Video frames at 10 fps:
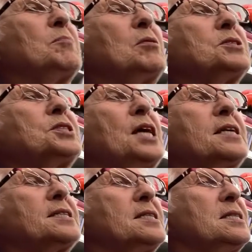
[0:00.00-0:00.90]
most
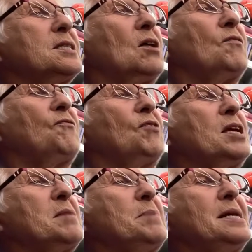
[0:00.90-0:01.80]
Texans are
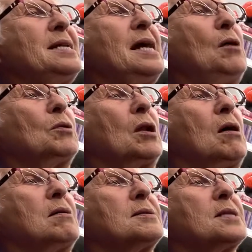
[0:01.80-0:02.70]
flea-bitten
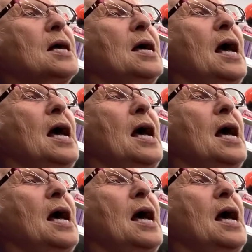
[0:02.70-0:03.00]
outlaws,